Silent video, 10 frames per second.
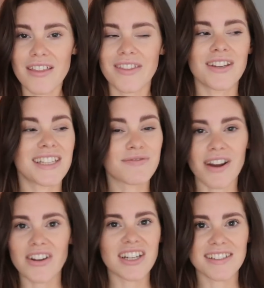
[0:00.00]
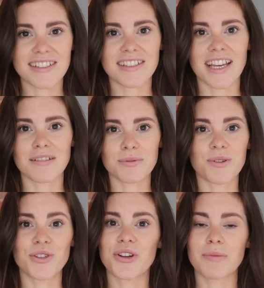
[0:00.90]
then it's very
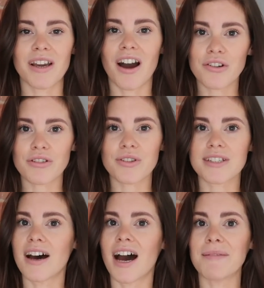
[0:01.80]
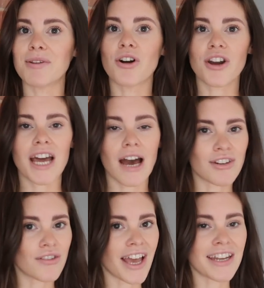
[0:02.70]
unsustainable. You're going to be hungry all the time. You're not going to have
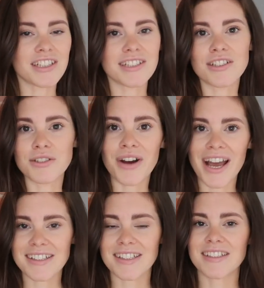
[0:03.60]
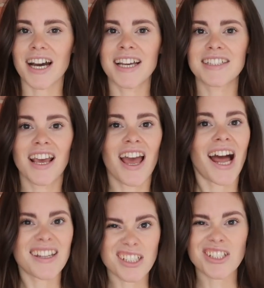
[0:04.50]
enough energy to do your exercise,
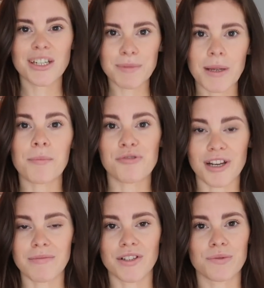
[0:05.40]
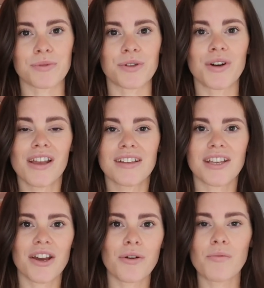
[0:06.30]
and it's just going to be pretty miserable.
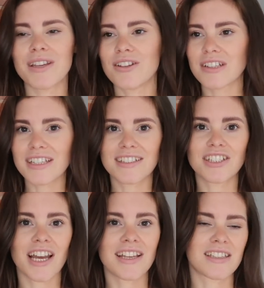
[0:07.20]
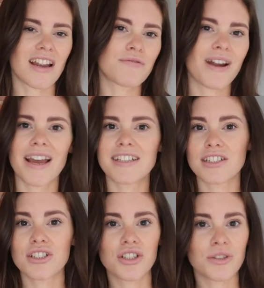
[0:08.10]
So we usually suggest
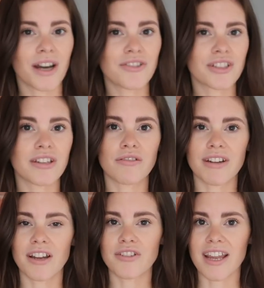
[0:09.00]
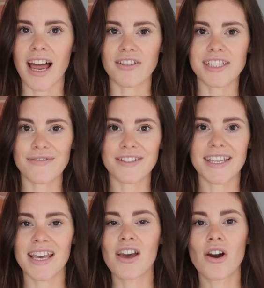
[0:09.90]
around 200 to 300 calorie
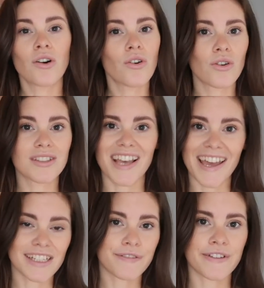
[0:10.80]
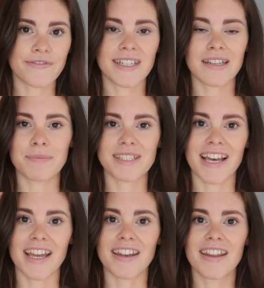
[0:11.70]
deficit, or 10 to
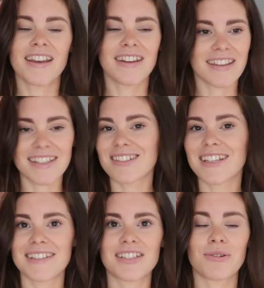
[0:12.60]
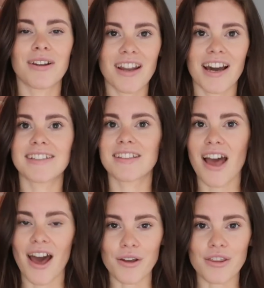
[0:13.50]
15%. Now this leads to a nice,
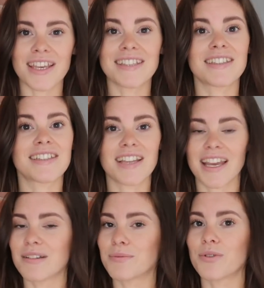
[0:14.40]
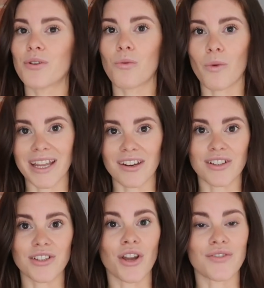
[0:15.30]
healthy, sustainable weight
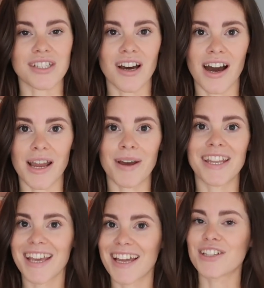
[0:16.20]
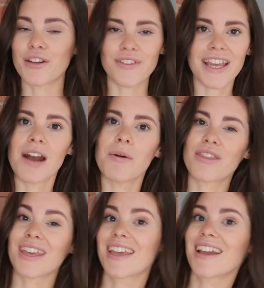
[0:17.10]
loss over time. And again, don't forget, we're
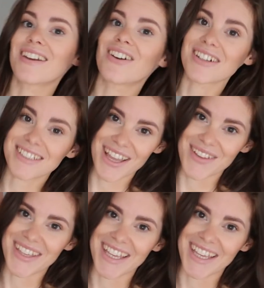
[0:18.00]
thinking long term